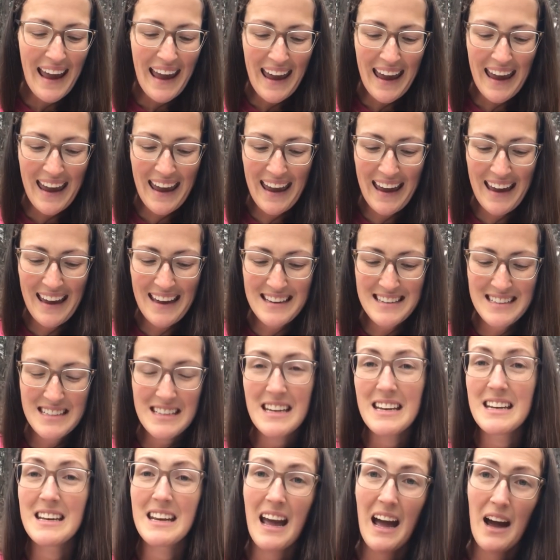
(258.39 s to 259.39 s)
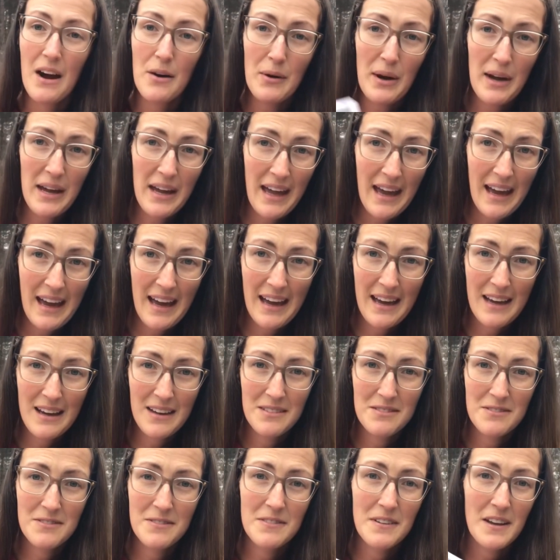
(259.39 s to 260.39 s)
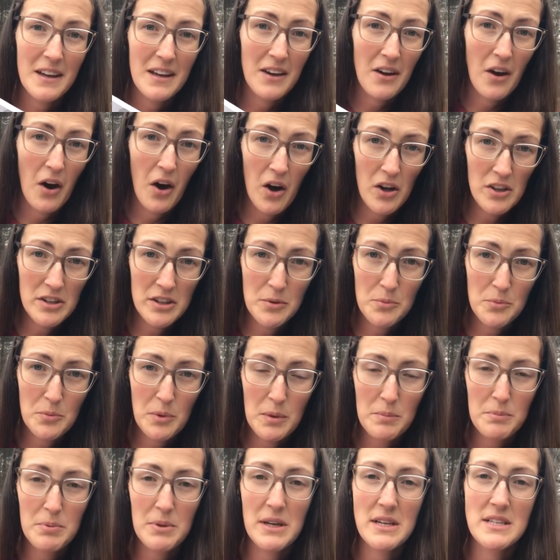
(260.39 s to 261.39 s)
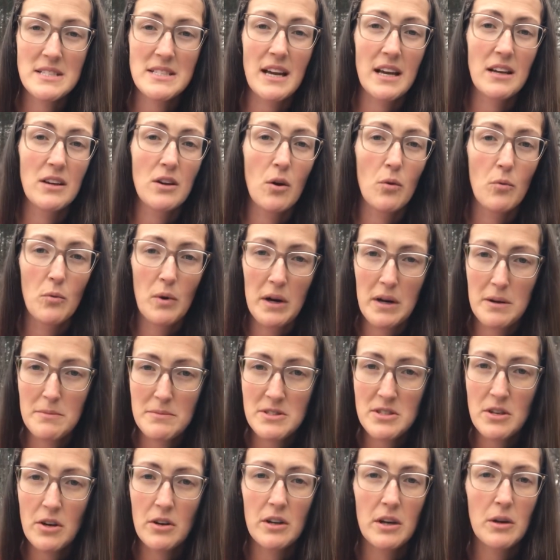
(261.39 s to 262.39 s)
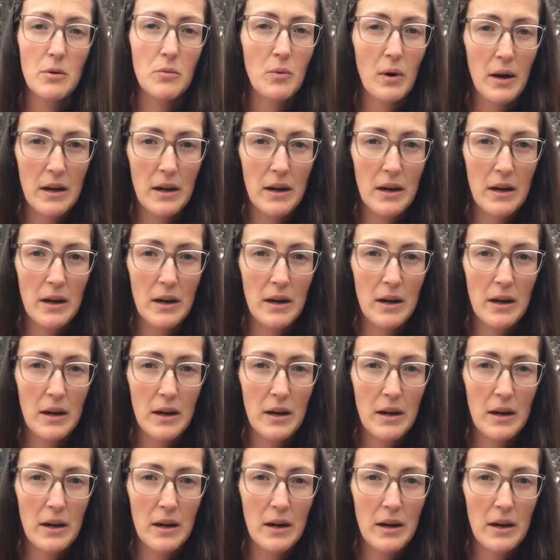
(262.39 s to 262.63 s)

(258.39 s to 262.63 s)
and now I have it all in one place. I know when I'm starting